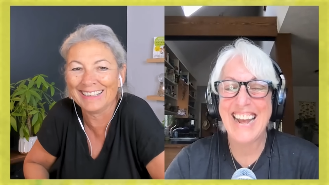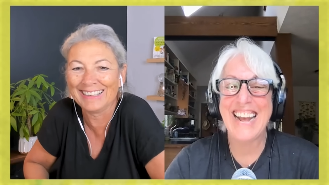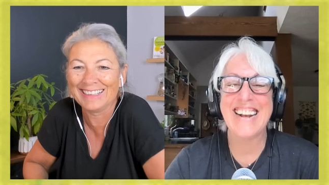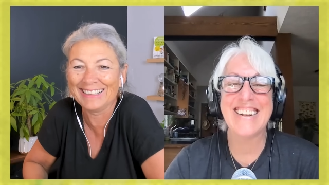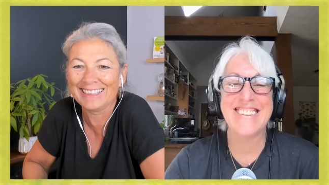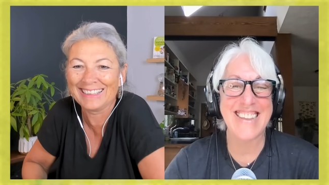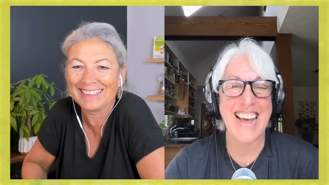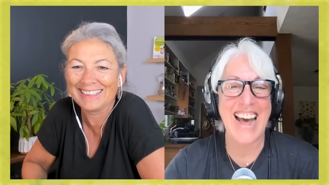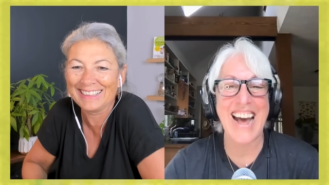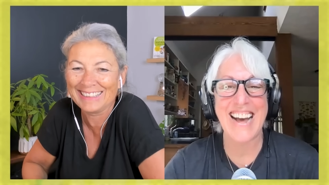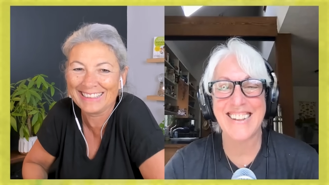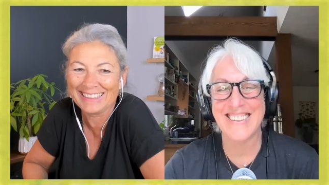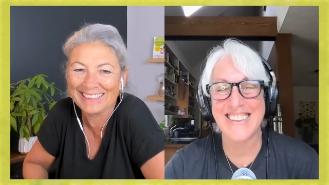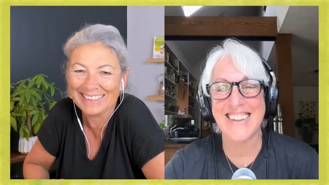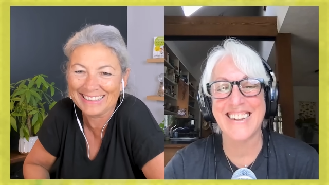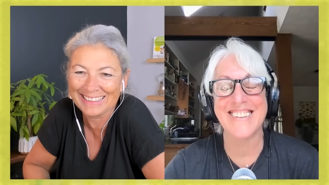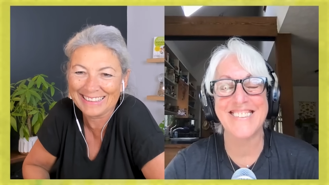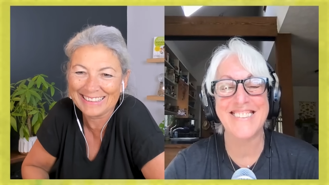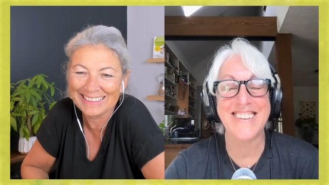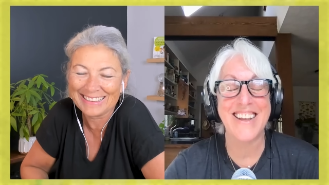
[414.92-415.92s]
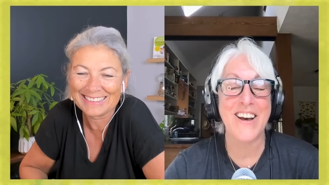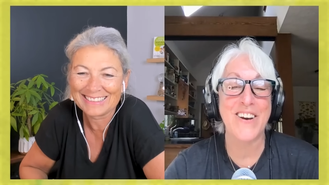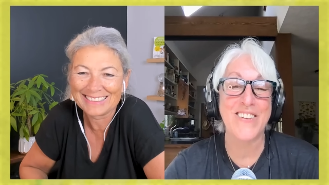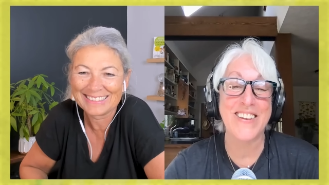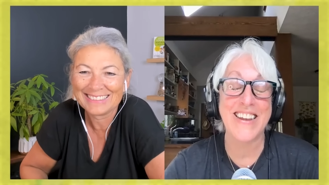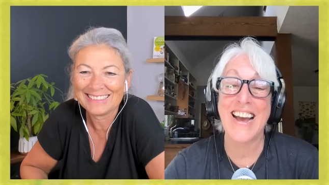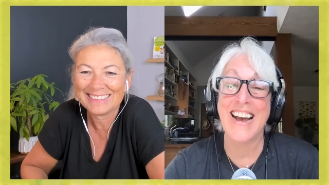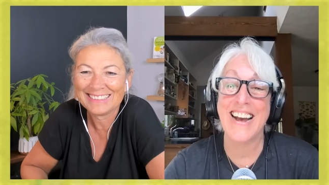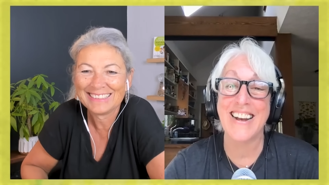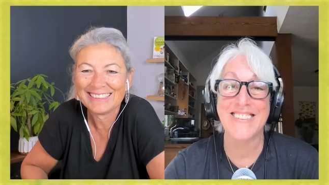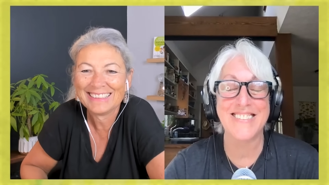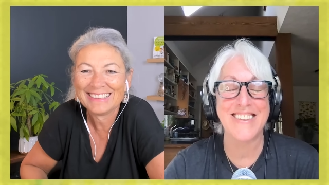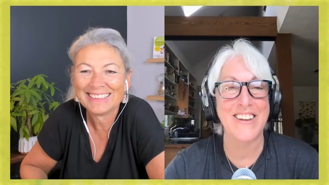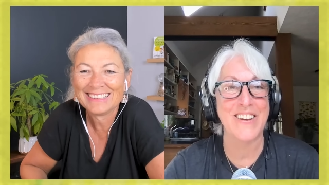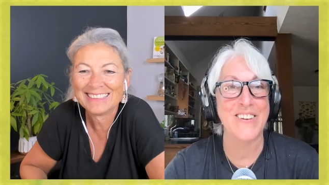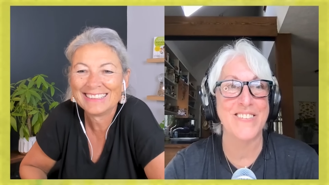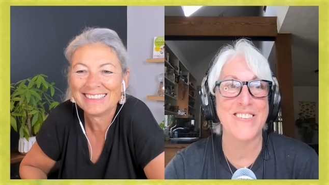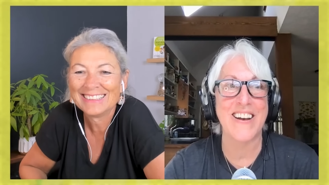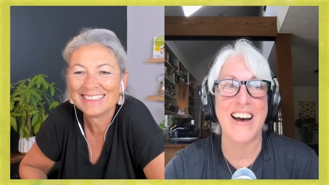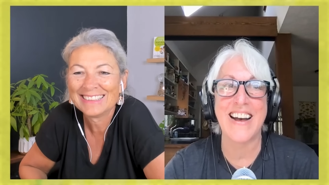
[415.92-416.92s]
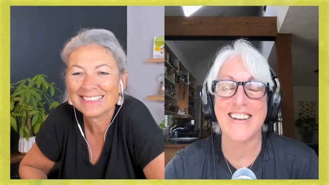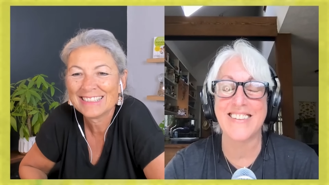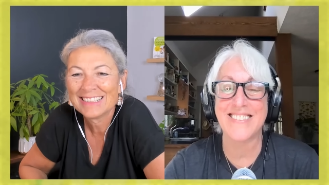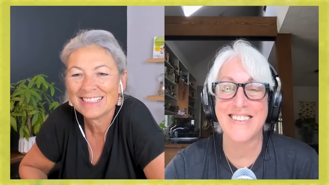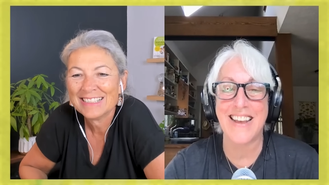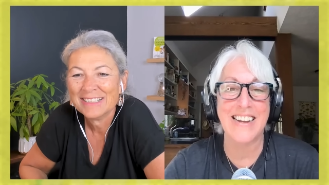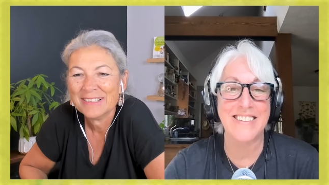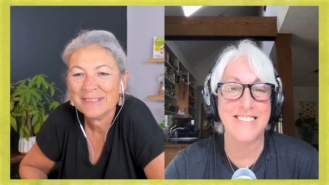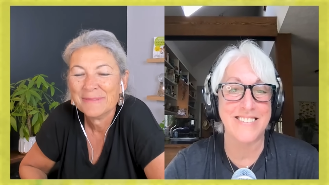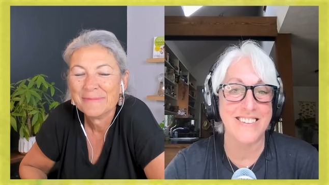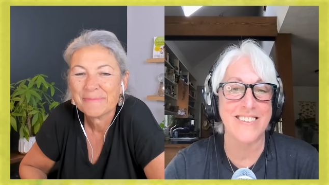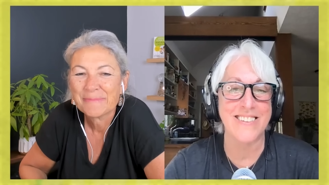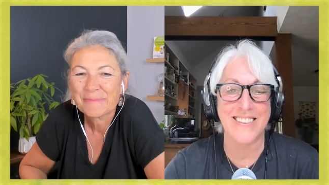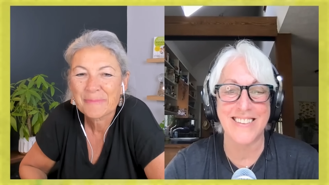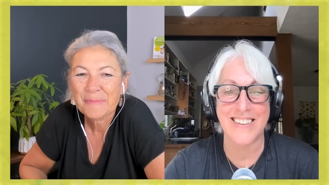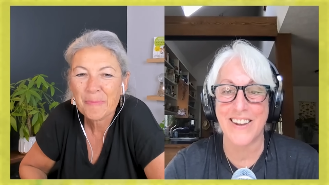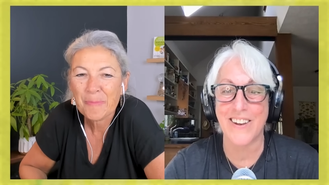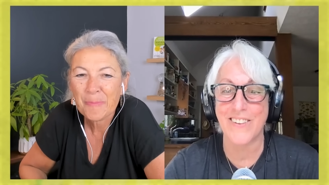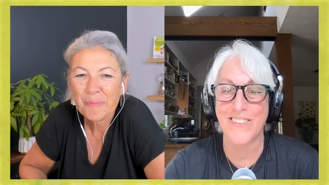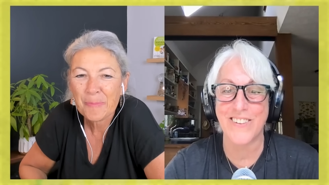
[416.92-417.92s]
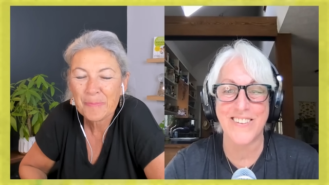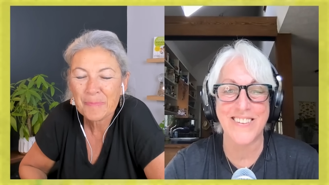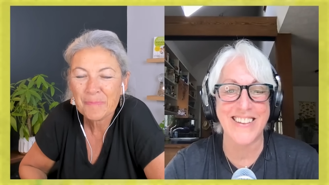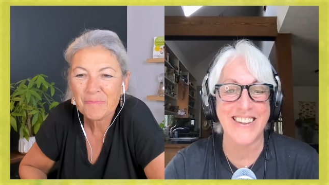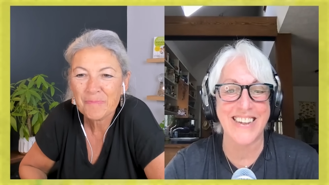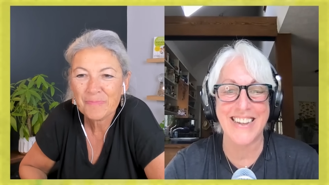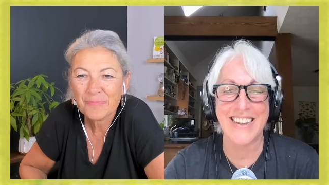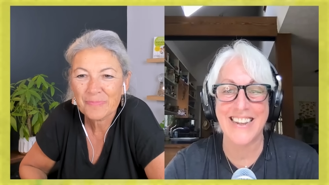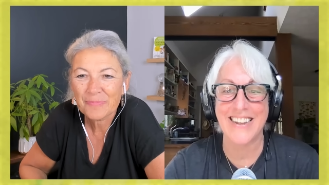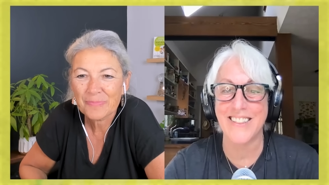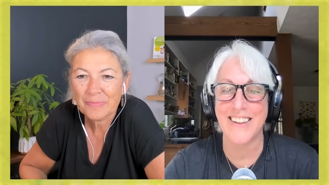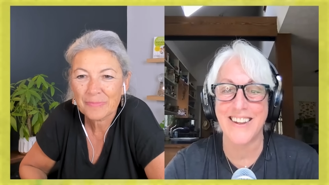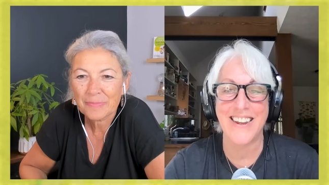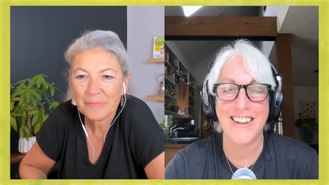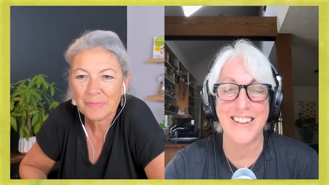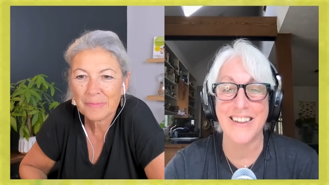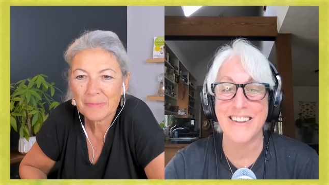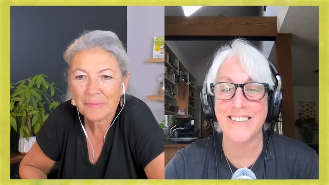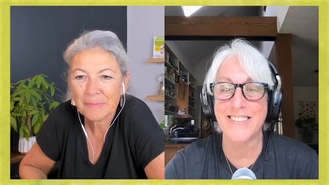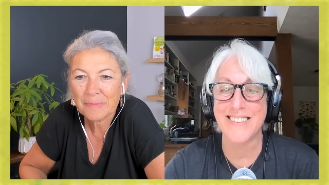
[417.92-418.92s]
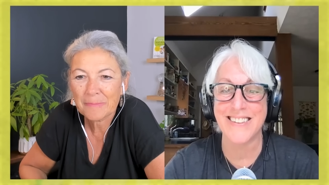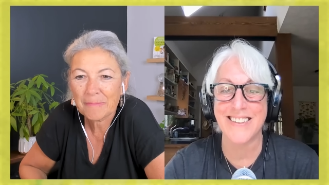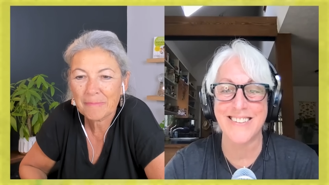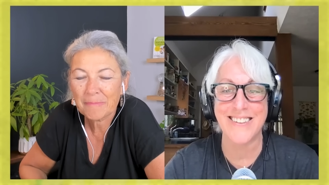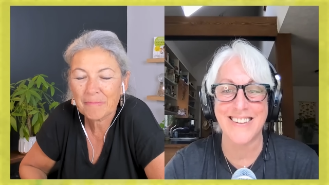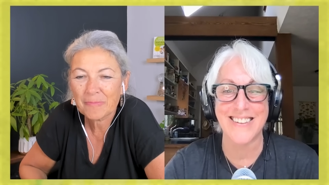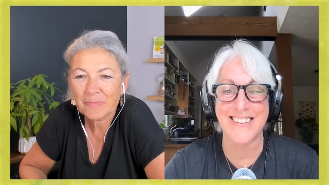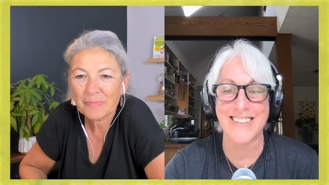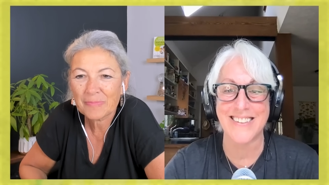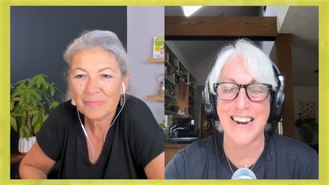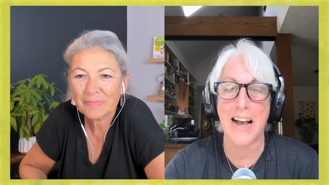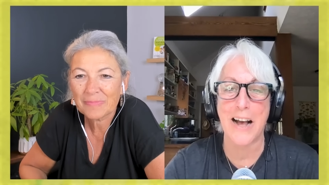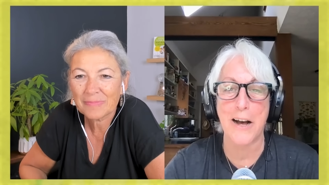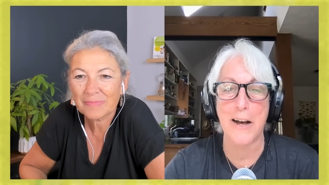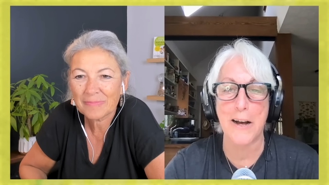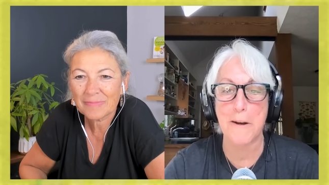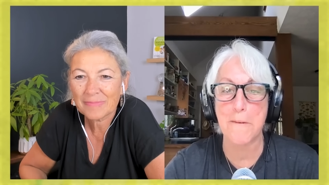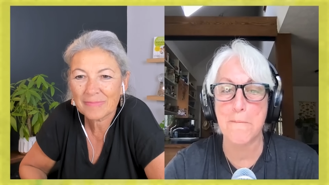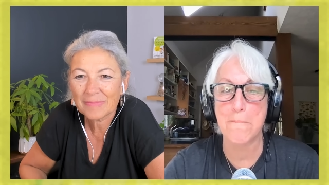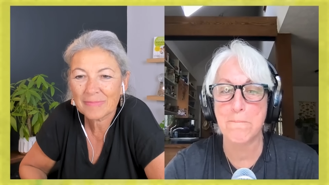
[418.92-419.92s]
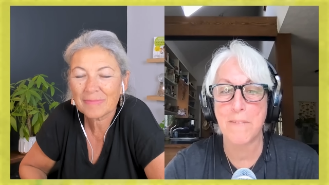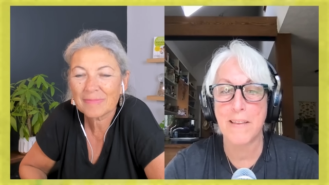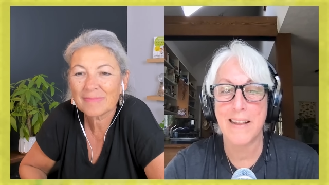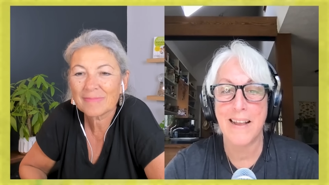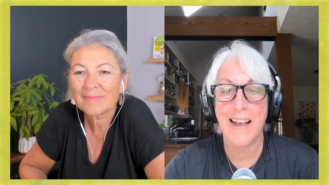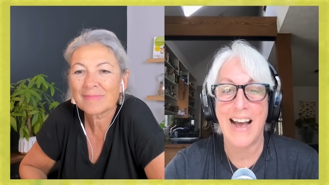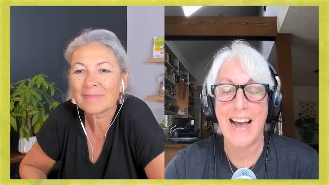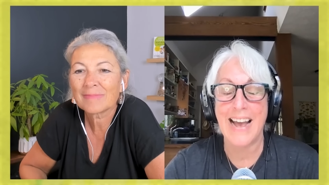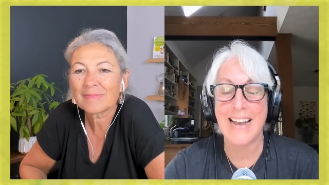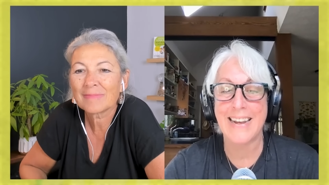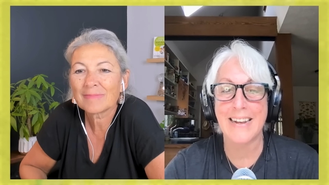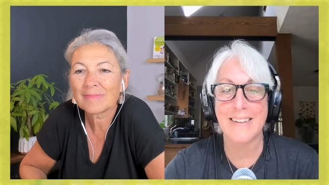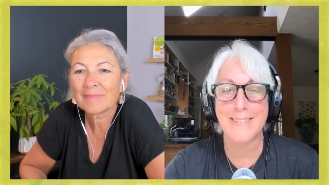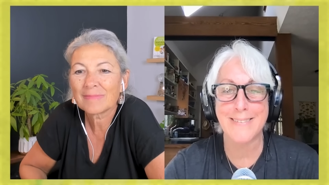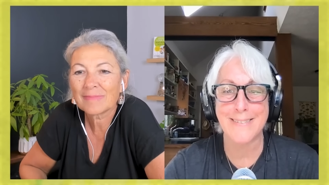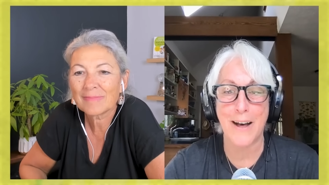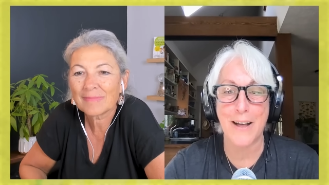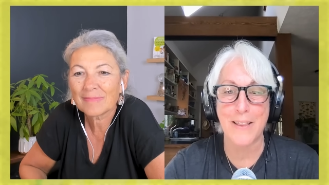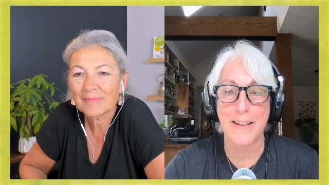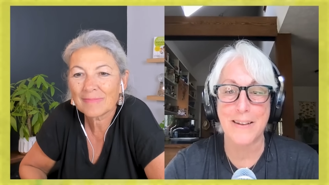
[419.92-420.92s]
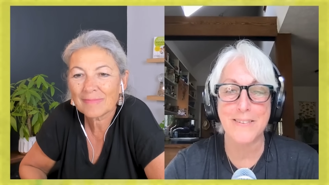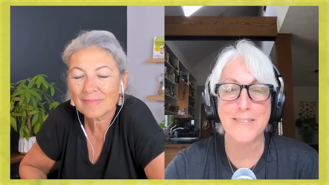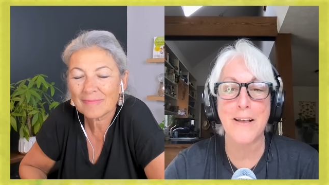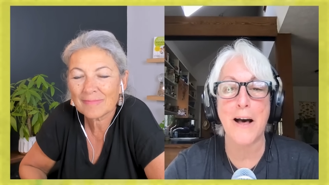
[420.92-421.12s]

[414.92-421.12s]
Speaker 1: exactly. So yeah, so uh, Skye Chilton, the owner, like he he listened and uh, I guess saw